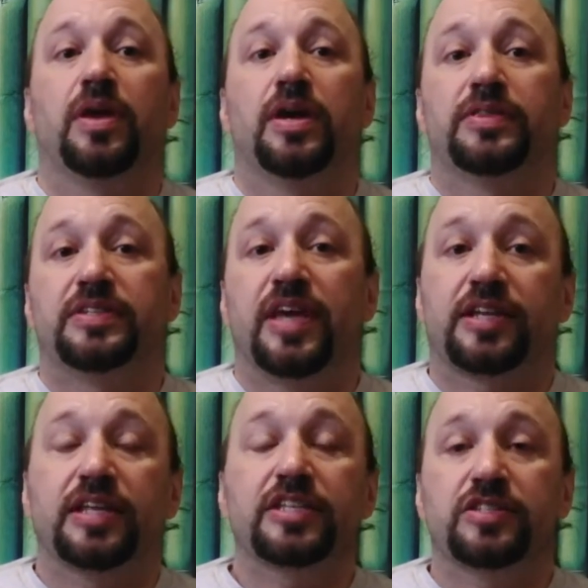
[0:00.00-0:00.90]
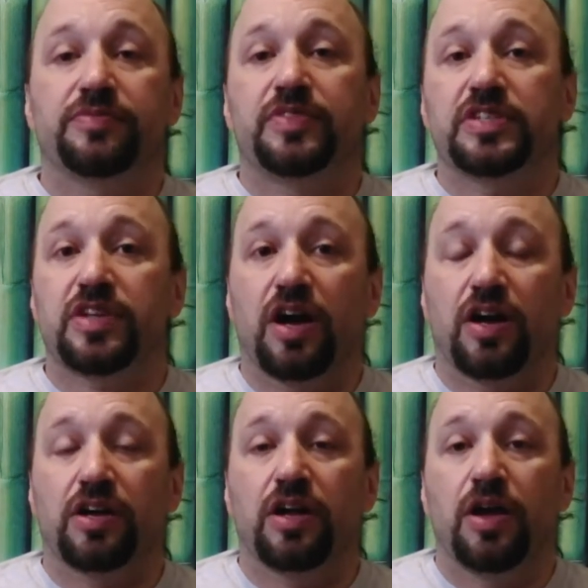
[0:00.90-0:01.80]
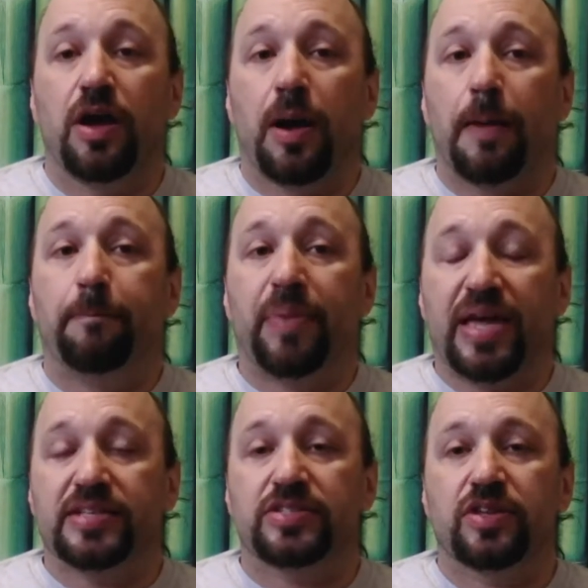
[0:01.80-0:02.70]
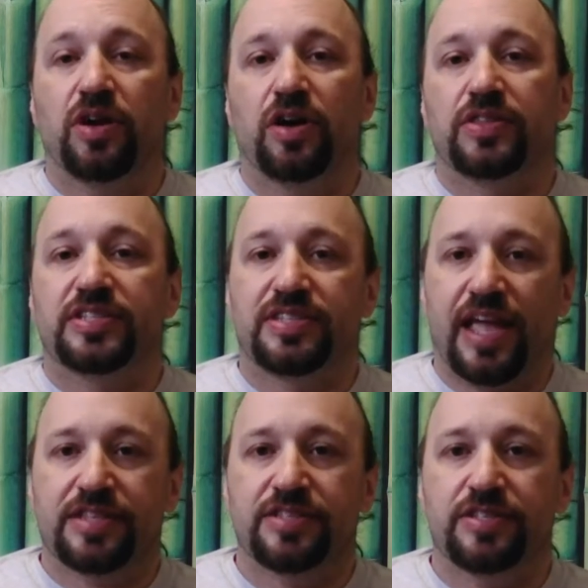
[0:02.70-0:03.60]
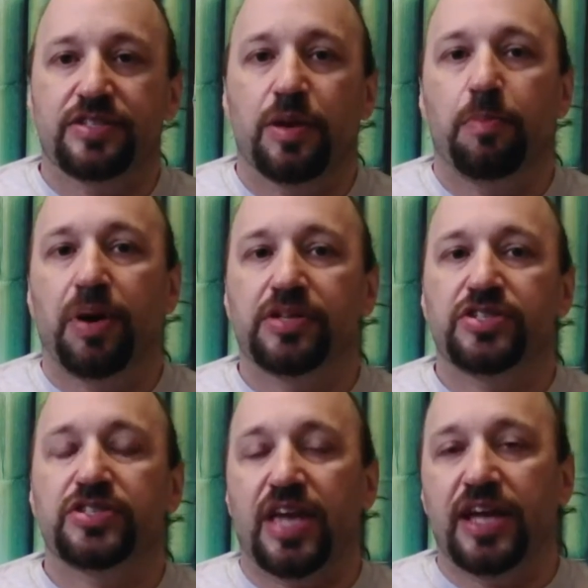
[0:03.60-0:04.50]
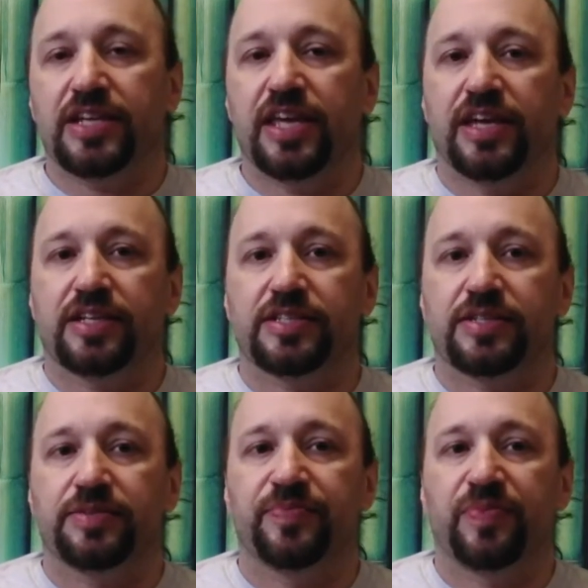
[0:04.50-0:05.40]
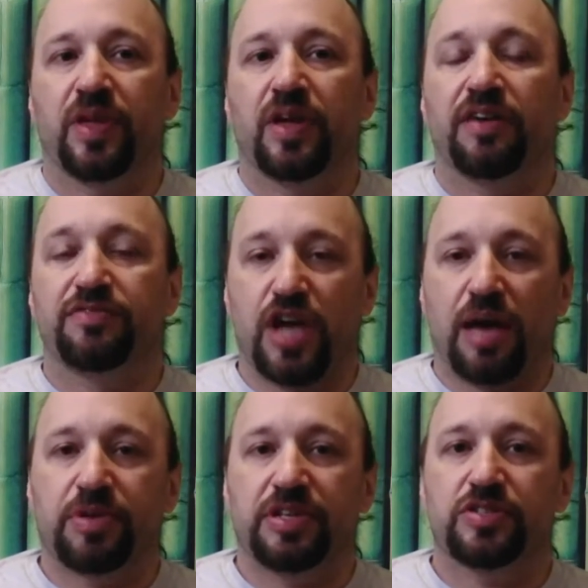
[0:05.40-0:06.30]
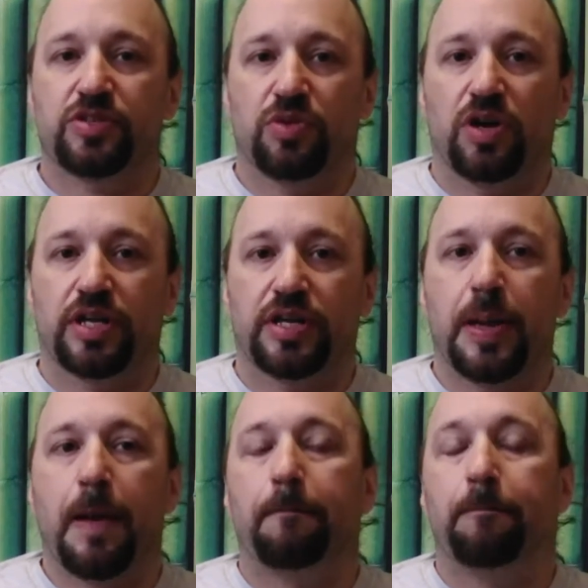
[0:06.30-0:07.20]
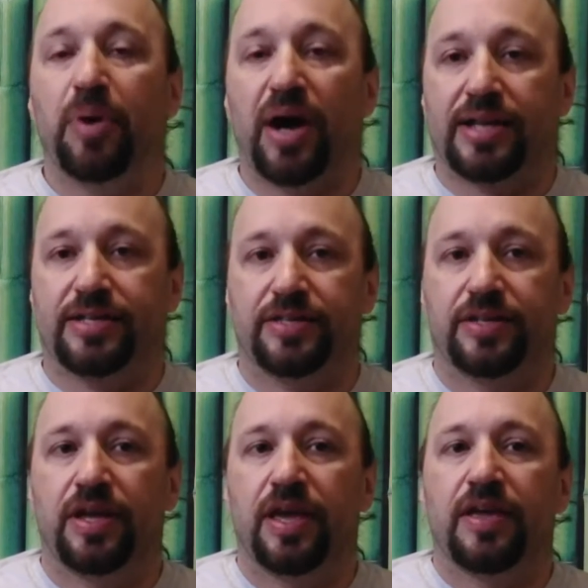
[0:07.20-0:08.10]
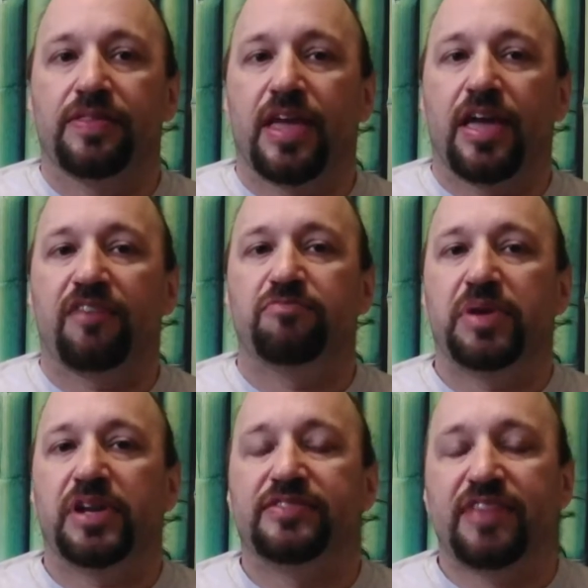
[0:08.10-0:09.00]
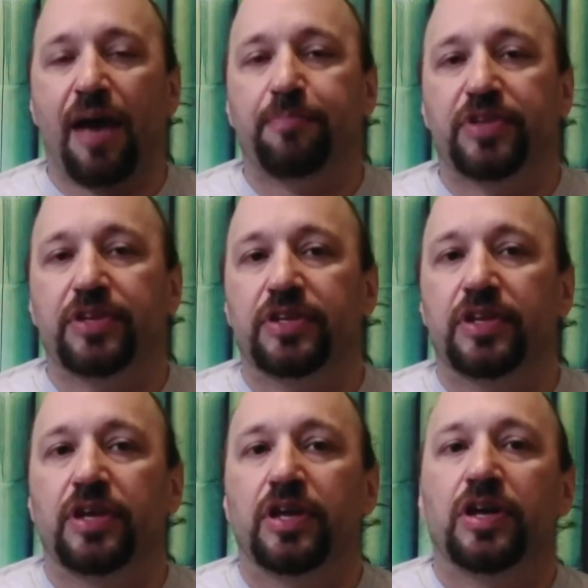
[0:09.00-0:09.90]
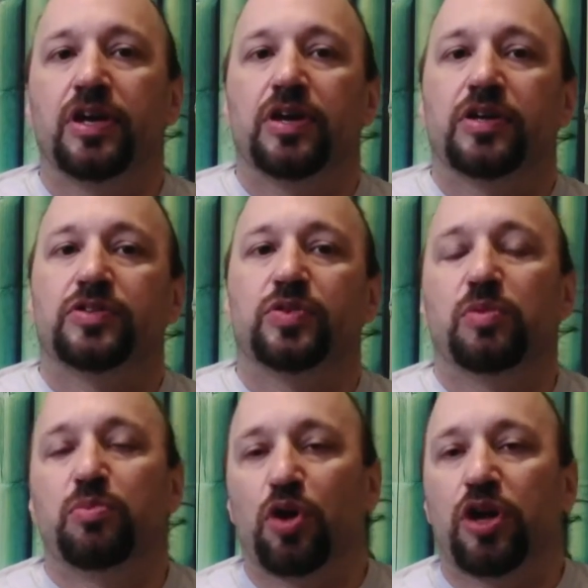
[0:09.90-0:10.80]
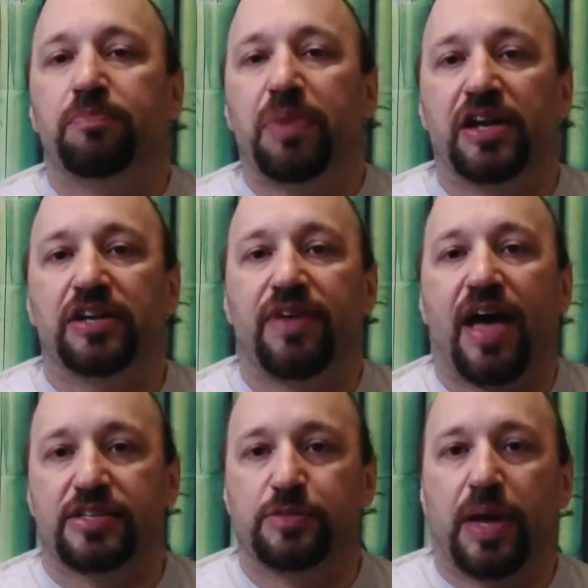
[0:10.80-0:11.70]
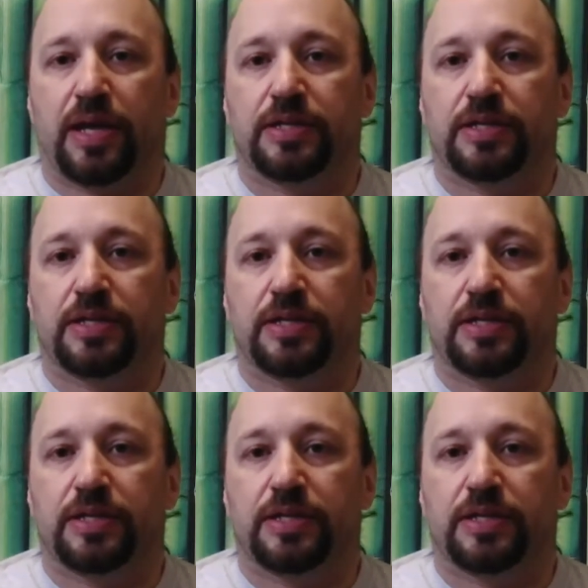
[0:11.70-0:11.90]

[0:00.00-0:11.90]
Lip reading: The techniques of this art are based on the stances, punches, and kicks of Japanese karate, but they have been adapted to a more competitive aspect.